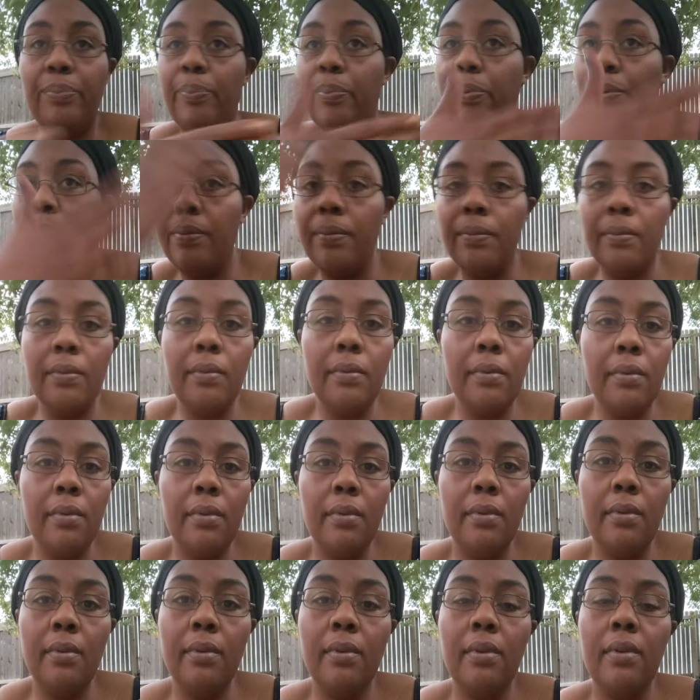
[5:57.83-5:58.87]

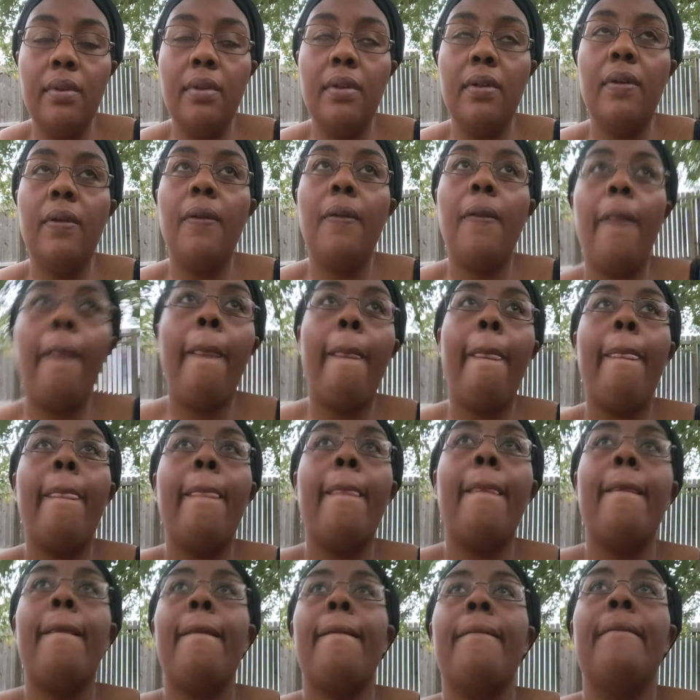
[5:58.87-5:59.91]

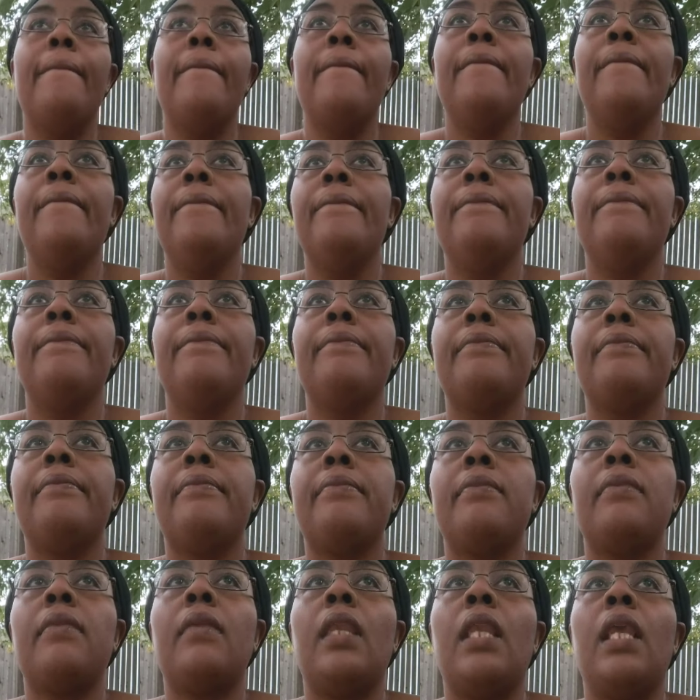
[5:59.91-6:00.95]

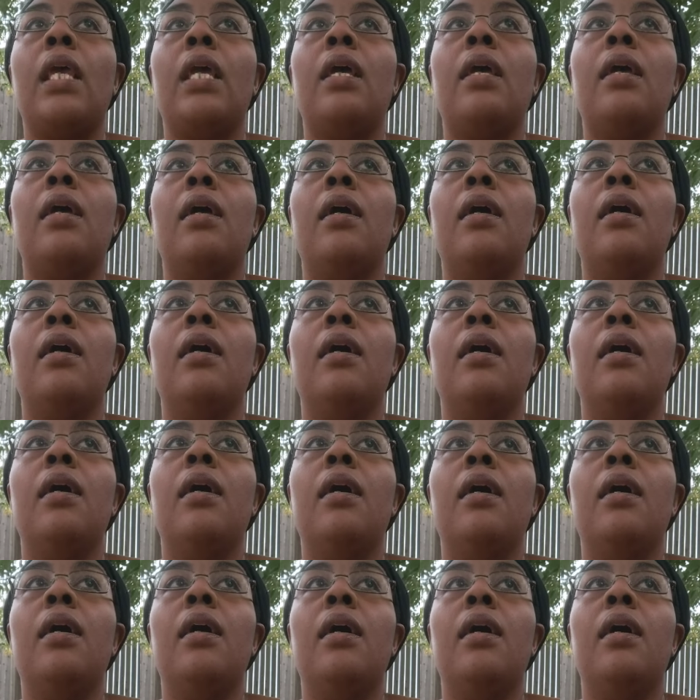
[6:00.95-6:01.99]

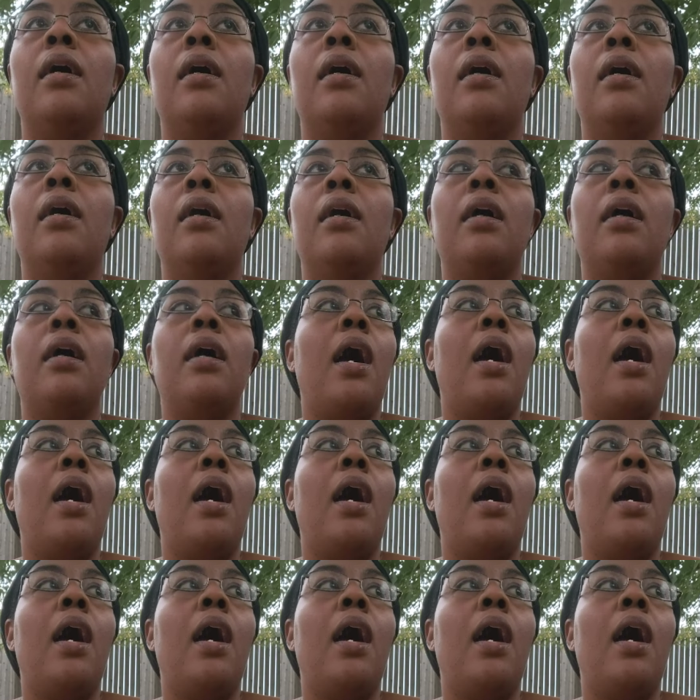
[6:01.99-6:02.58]
(silence)